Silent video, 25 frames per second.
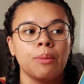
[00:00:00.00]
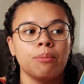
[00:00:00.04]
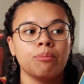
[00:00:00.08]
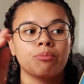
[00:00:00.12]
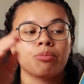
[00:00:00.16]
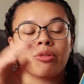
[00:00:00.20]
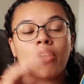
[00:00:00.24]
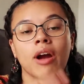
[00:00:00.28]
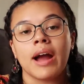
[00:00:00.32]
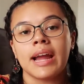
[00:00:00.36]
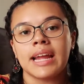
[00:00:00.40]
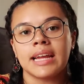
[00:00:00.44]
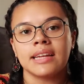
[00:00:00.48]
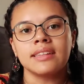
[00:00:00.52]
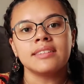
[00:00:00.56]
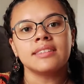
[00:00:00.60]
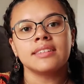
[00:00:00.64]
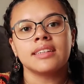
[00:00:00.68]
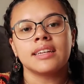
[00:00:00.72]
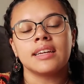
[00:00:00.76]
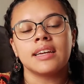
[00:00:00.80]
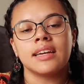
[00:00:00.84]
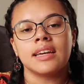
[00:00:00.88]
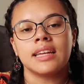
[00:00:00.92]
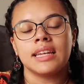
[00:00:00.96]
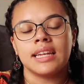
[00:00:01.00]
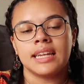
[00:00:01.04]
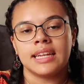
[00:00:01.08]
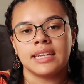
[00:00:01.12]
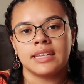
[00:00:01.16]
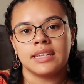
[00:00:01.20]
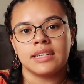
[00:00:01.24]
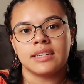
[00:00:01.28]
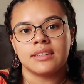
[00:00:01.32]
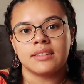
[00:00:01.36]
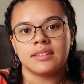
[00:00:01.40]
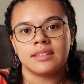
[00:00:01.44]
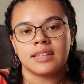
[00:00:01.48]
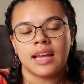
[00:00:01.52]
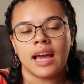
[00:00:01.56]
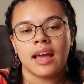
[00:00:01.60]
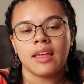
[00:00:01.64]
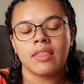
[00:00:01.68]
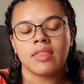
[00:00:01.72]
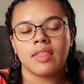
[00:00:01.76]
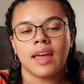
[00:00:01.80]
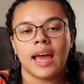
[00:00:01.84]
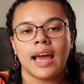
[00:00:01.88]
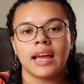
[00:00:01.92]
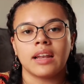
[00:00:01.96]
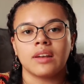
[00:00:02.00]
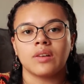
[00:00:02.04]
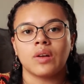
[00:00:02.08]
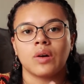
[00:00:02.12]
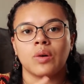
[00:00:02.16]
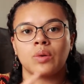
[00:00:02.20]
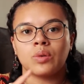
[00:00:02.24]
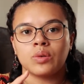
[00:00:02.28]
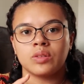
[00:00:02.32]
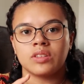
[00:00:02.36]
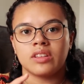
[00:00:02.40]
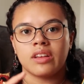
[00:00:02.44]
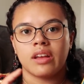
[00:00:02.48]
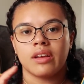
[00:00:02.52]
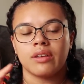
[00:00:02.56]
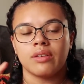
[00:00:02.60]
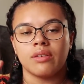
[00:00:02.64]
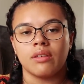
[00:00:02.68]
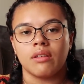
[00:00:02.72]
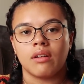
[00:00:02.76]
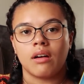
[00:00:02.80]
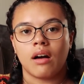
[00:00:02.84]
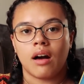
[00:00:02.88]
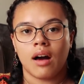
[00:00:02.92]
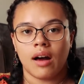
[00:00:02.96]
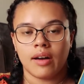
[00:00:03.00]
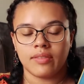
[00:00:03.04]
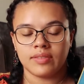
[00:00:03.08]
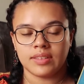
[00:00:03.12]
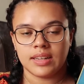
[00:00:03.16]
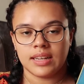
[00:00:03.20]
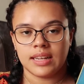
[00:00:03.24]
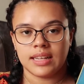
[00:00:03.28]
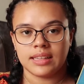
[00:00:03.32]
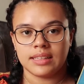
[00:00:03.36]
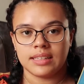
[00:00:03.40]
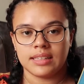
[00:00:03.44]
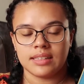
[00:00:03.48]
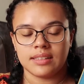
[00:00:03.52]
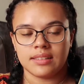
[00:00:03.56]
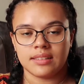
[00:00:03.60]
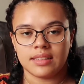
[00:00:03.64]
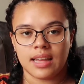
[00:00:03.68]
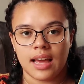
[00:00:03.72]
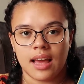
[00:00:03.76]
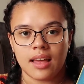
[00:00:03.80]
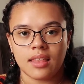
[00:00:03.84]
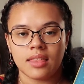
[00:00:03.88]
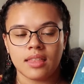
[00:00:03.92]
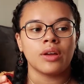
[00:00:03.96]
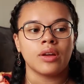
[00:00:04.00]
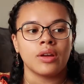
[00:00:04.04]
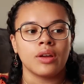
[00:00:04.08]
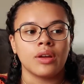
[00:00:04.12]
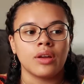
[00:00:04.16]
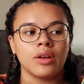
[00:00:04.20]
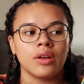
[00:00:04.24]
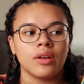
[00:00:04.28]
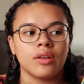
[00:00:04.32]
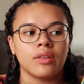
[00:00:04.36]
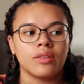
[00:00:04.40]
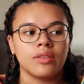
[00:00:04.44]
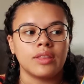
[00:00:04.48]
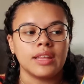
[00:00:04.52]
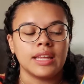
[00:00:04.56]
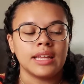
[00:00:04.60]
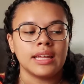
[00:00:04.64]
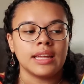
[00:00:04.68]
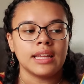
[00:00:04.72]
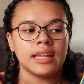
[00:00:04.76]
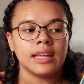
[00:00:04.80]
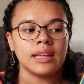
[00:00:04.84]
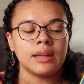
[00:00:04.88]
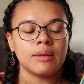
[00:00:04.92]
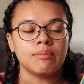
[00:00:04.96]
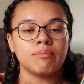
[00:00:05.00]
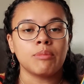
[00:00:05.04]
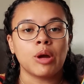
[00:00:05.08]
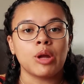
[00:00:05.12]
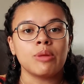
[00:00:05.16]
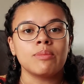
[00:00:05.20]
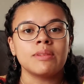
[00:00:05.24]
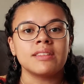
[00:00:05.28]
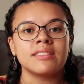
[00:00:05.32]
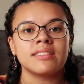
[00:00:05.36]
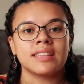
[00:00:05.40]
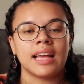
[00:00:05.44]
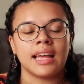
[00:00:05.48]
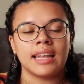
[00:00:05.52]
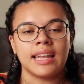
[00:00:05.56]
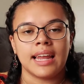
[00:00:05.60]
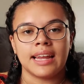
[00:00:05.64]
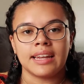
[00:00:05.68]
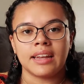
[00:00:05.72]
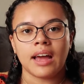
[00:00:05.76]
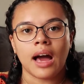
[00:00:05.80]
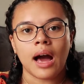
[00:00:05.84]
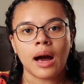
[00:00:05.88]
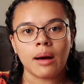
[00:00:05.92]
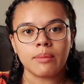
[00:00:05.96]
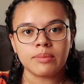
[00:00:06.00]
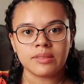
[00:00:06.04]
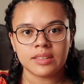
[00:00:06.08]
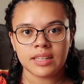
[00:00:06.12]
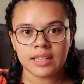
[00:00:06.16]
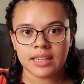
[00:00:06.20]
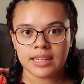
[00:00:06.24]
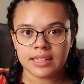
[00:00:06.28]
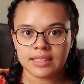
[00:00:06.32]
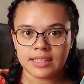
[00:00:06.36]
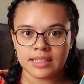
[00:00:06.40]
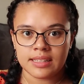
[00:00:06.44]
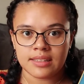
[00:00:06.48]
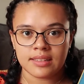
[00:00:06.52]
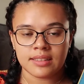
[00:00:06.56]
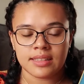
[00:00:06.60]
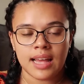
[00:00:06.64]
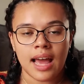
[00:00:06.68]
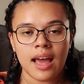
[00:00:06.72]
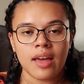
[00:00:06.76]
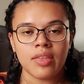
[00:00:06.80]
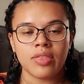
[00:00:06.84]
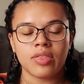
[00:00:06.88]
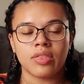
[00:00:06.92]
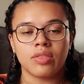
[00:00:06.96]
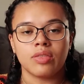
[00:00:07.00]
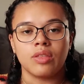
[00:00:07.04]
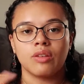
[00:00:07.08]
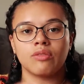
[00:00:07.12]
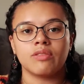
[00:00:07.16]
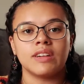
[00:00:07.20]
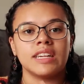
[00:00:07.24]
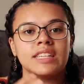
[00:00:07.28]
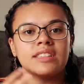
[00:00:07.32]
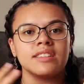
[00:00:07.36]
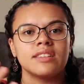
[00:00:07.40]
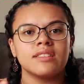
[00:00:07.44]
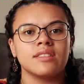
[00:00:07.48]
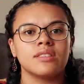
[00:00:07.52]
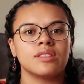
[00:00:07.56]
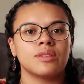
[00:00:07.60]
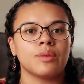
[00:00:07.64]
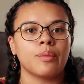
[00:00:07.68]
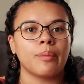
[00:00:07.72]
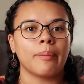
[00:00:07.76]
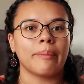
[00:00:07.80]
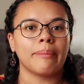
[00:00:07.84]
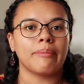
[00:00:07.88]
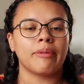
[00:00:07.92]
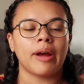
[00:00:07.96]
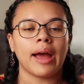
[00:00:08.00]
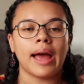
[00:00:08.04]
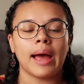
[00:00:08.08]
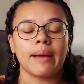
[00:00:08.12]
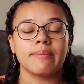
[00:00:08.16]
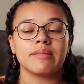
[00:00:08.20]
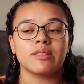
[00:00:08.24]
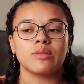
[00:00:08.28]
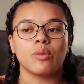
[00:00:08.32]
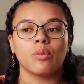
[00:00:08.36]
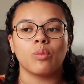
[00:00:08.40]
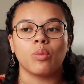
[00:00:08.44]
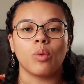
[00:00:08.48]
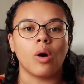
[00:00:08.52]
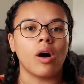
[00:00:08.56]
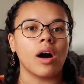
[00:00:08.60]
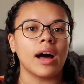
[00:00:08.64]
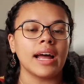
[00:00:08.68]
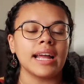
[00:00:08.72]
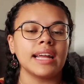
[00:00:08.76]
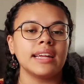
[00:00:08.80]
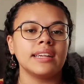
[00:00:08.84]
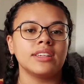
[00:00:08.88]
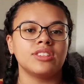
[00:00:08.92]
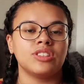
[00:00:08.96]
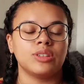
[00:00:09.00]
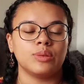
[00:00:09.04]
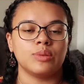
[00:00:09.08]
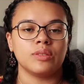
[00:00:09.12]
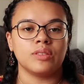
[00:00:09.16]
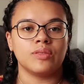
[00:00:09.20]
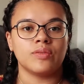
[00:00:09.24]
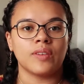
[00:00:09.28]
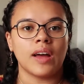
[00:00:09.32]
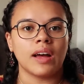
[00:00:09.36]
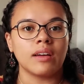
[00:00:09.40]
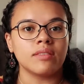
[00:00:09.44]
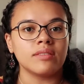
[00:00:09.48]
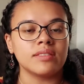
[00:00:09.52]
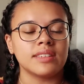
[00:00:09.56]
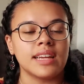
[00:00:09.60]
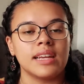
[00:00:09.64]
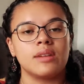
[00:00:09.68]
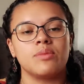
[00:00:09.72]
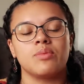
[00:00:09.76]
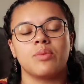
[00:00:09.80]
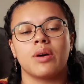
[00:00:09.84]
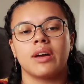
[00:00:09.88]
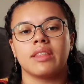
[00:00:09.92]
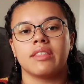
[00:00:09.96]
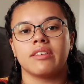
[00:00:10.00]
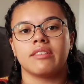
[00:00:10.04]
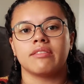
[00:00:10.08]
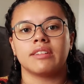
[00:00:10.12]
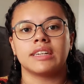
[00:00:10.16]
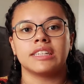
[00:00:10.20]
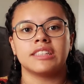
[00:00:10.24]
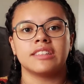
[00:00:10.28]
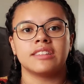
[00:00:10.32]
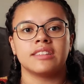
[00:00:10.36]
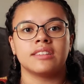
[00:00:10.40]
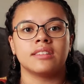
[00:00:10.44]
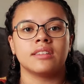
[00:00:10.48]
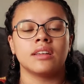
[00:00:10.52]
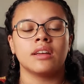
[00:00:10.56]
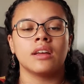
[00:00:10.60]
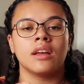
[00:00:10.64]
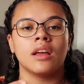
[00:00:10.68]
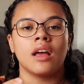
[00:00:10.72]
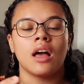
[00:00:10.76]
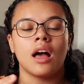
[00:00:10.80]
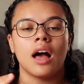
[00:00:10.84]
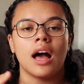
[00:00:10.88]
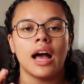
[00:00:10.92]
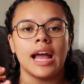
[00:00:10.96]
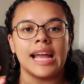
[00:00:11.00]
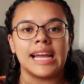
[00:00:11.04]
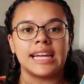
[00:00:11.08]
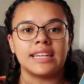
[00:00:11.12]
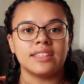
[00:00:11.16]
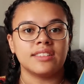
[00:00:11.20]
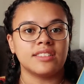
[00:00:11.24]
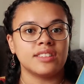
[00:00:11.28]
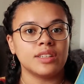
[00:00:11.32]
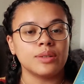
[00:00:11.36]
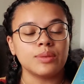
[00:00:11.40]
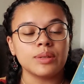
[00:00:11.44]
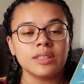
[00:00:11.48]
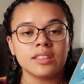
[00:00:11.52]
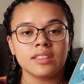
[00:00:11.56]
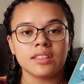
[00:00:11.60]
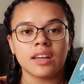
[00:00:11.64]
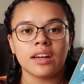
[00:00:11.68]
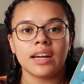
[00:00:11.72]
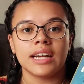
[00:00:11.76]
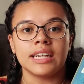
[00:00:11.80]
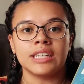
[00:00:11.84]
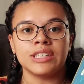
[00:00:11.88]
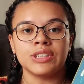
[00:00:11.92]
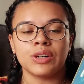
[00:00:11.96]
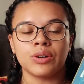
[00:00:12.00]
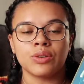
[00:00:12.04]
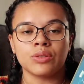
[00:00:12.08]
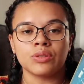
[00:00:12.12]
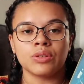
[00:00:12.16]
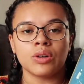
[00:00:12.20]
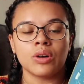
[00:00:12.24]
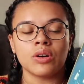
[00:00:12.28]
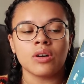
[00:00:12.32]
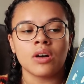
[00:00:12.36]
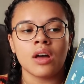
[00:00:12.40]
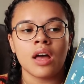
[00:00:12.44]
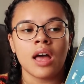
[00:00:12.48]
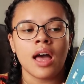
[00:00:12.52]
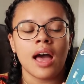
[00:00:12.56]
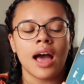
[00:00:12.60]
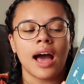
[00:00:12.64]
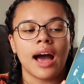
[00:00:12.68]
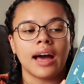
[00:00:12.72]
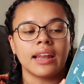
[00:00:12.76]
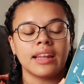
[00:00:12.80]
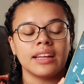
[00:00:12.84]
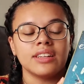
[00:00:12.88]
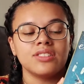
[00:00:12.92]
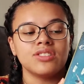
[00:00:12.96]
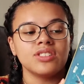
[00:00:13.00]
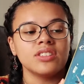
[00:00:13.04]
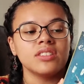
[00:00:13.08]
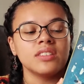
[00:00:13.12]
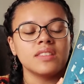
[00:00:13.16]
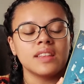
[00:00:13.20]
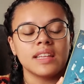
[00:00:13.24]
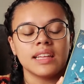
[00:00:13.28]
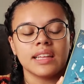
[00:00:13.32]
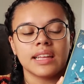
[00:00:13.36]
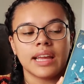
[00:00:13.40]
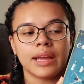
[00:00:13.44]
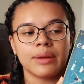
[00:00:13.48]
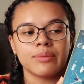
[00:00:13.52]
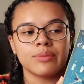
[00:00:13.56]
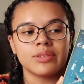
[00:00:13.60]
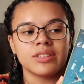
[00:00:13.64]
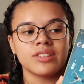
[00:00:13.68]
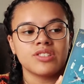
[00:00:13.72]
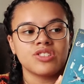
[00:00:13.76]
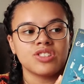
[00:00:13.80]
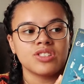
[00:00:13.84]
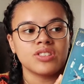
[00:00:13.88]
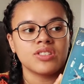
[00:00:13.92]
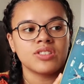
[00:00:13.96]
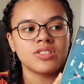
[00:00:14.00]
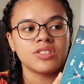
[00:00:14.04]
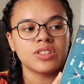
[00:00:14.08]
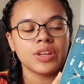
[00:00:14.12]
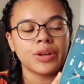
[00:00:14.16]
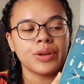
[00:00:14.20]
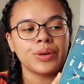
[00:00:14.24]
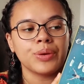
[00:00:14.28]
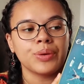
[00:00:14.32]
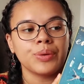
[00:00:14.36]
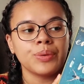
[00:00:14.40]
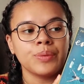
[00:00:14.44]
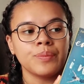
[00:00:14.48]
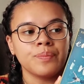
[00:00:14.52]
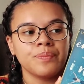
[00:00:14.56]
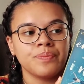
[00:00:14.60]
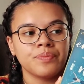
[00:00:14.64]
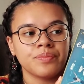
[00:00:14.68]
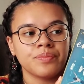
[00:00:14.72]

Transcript: prior to Lydia's death and also after Lydia's death. The moments that led up to Lydia's death, the reasons perhaps why she was found dead, whether it's a suicide or not. And I just think it was just so